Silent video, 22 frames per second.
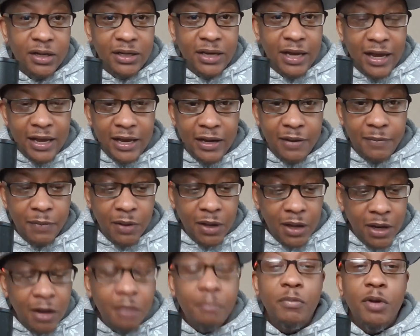game,
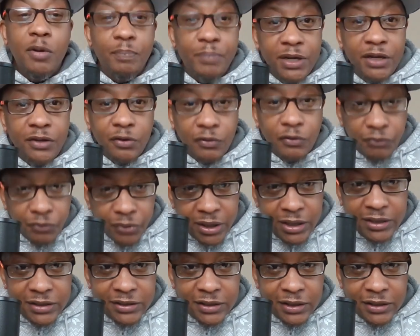but be the
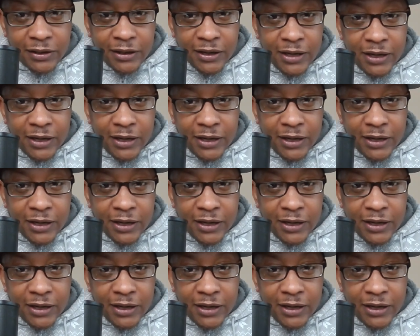reason